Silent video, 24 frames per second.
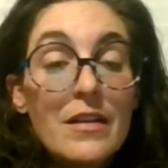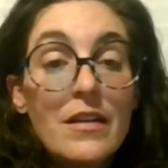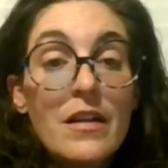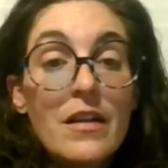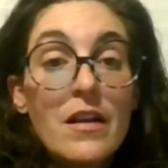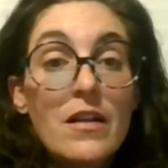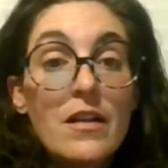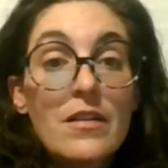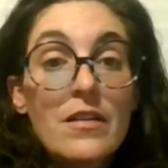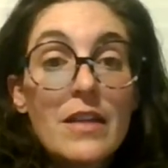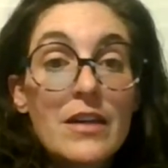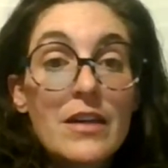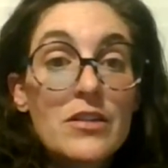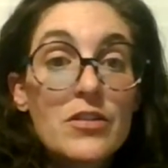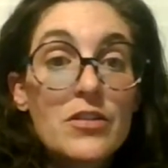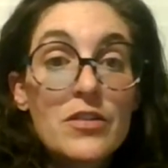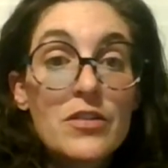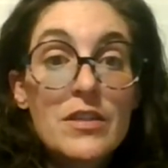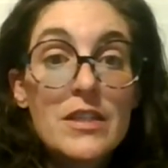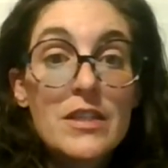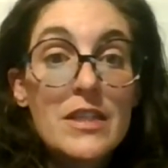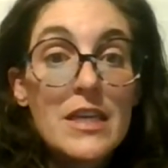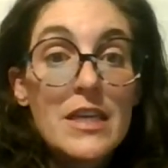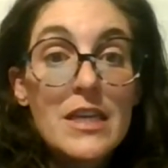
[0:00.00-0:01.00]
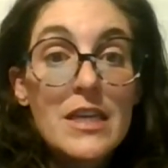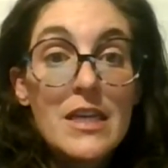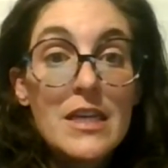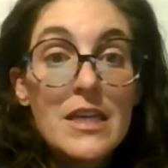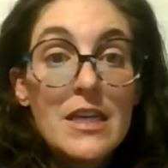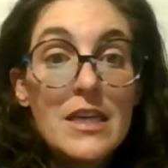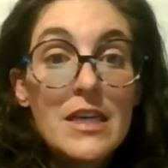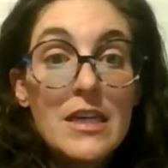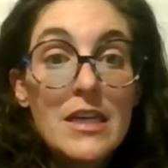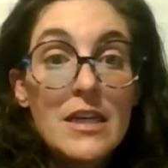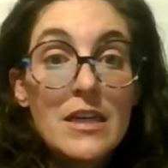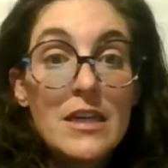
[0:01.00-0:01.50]

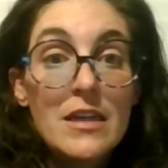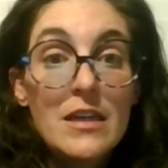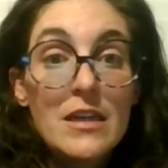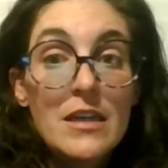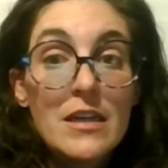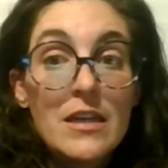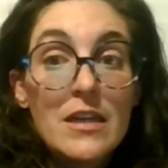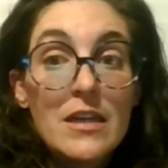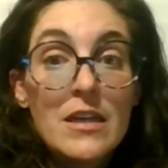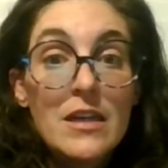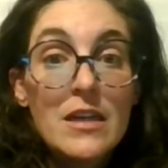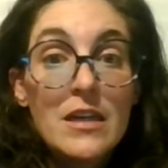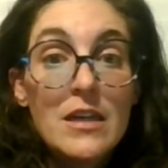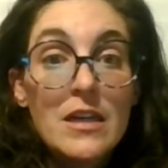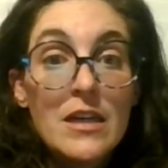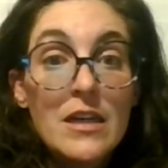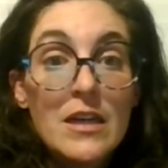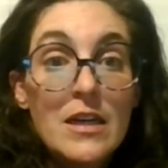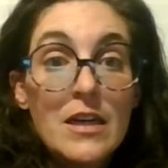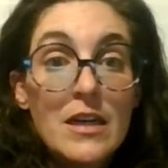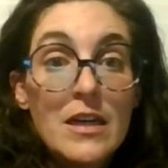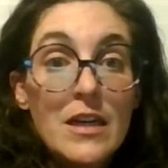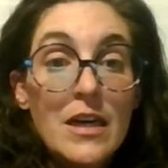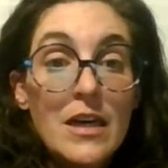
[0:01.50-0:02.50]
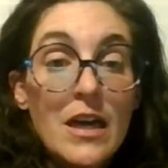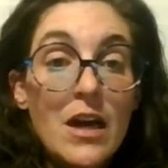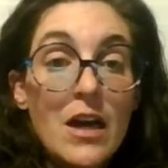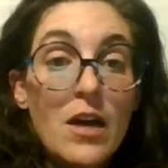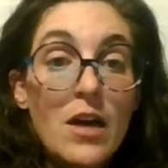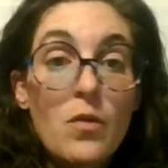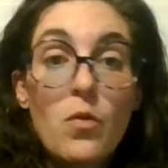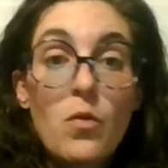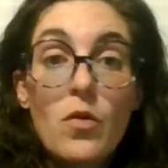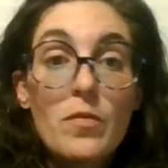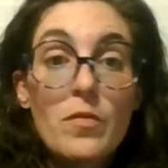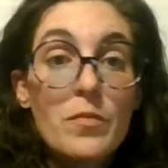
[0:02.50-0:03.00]
electricity, a
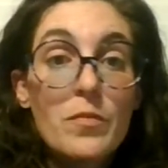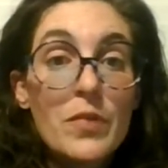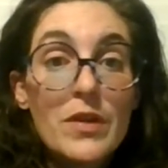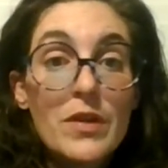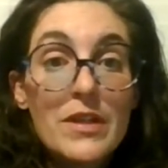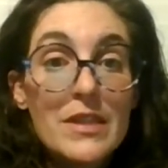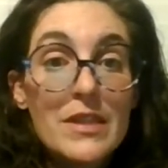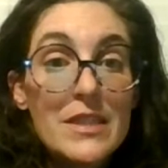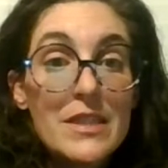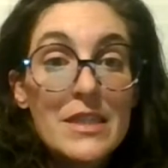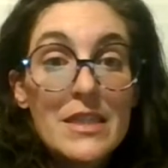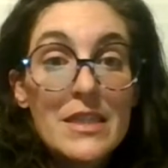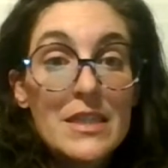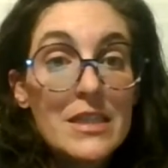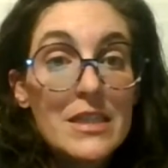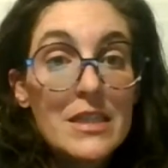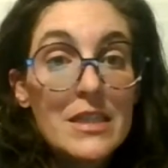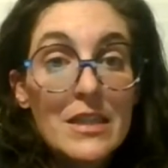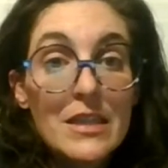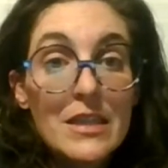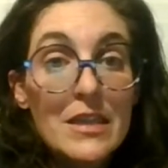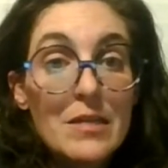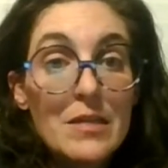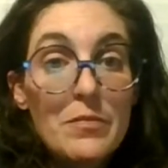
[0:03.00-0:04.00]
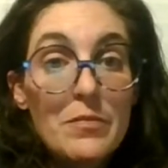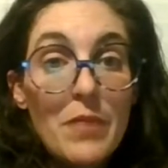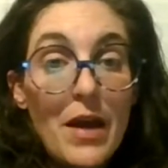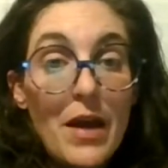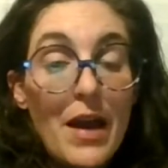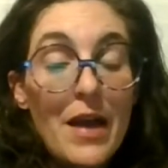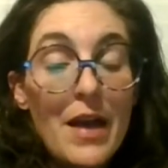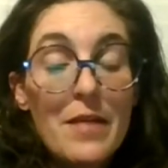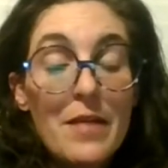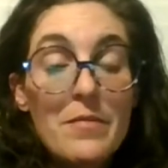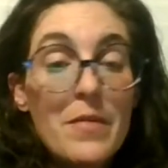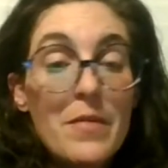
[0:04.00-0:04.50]
warm place to sleep.
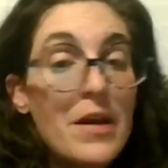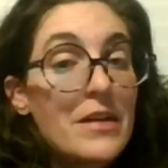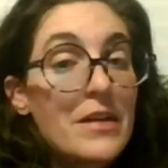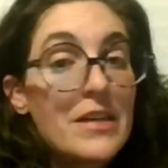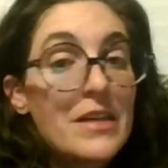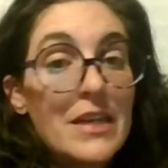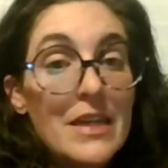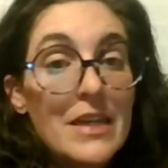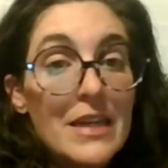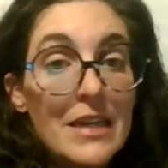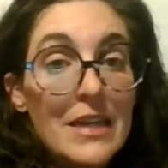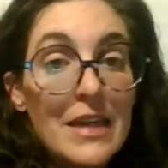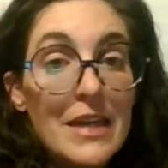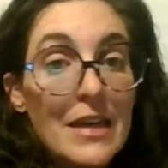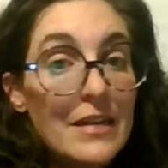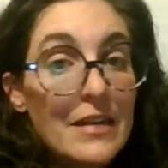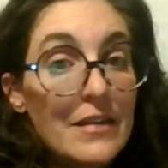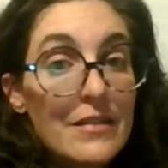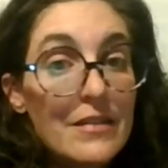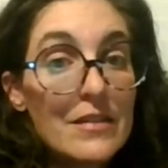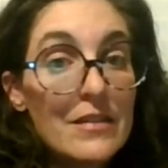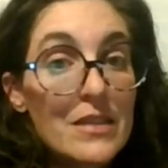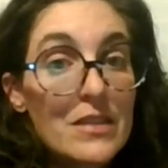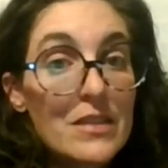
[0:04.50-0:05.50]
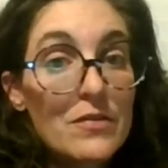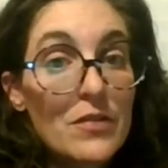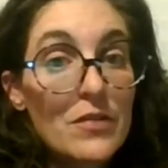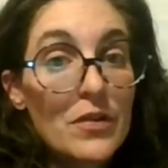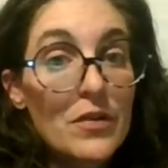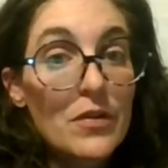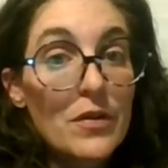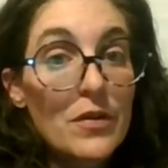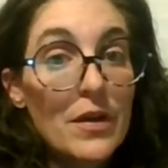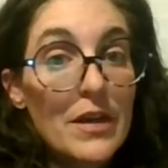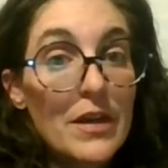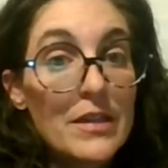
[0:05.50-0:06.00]
I'm not taking any of this for
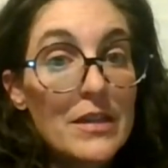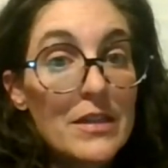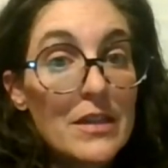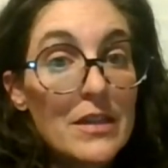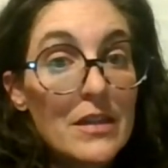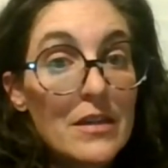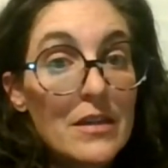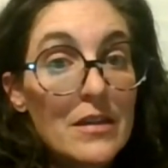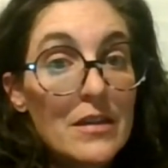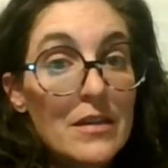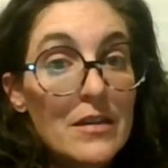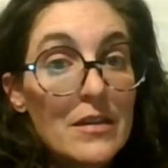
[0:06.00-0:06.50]
granted.